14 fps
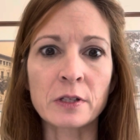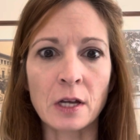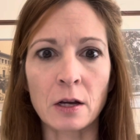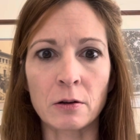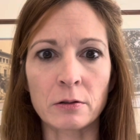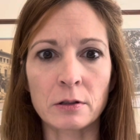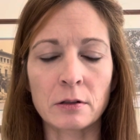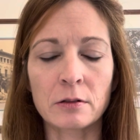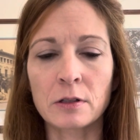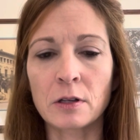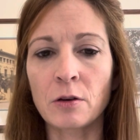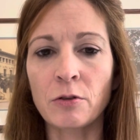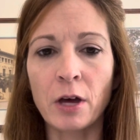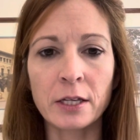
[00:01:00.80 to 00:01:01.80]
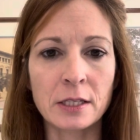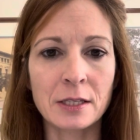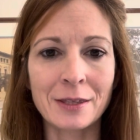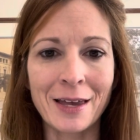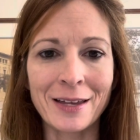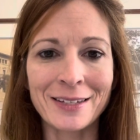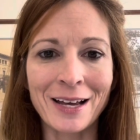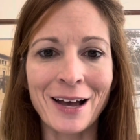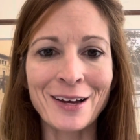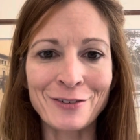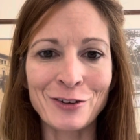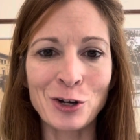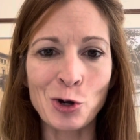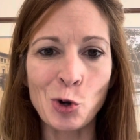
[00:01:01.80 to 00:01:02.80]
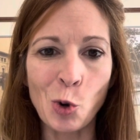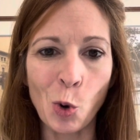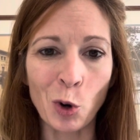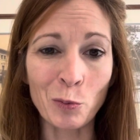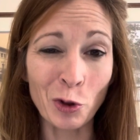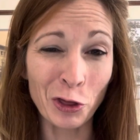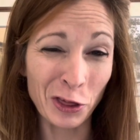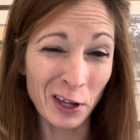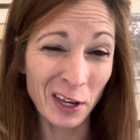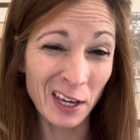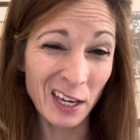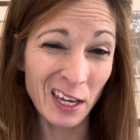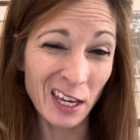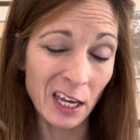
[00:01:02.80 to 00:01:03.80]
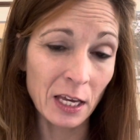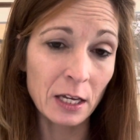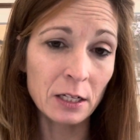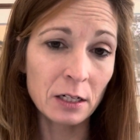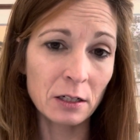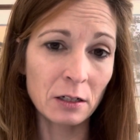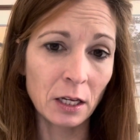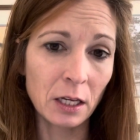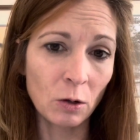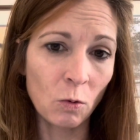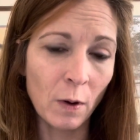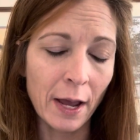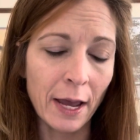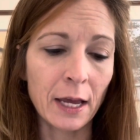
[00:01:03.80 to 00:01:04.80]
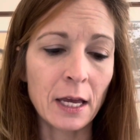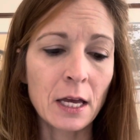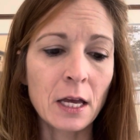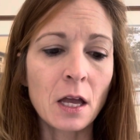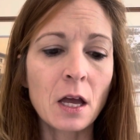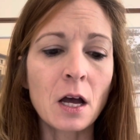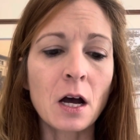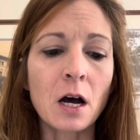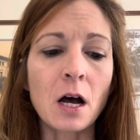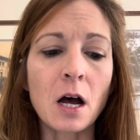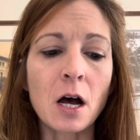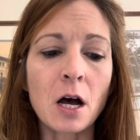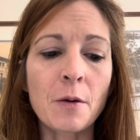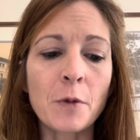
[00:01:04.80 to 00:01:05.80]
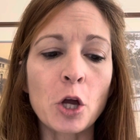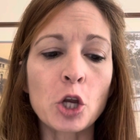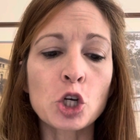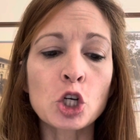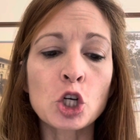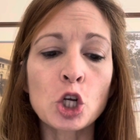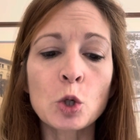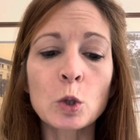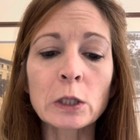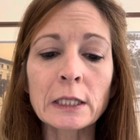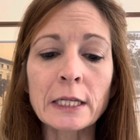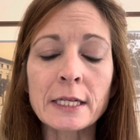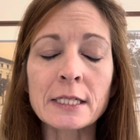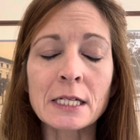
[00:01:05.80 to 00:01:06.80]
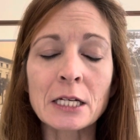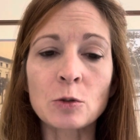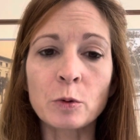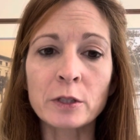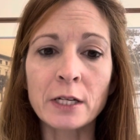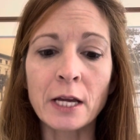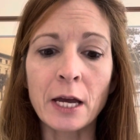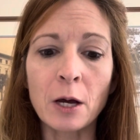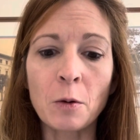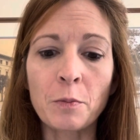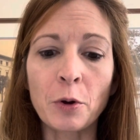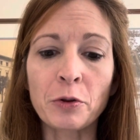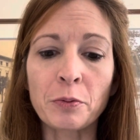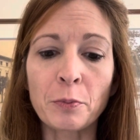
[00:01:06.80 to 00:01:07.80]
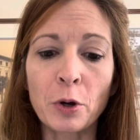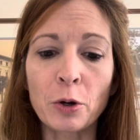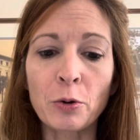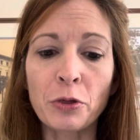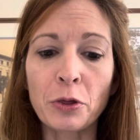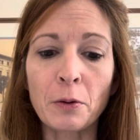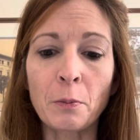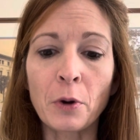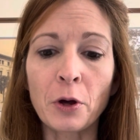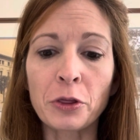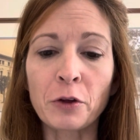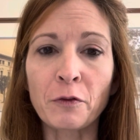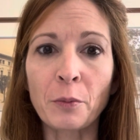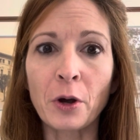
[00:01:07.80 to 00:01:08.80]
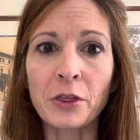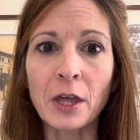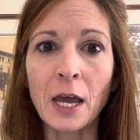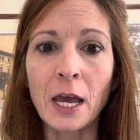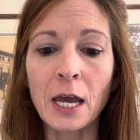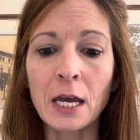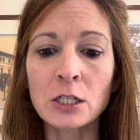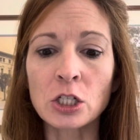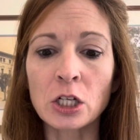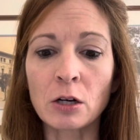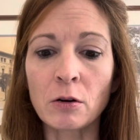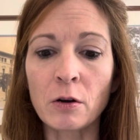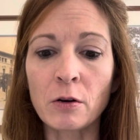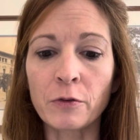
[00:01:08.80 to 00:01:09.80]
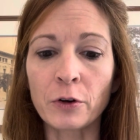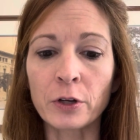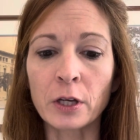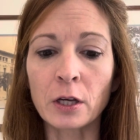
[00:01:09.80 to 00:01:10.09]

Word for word: sales. So that's that's kind of a normal thing in in a way. Um, new listings were down both month month over month and year over,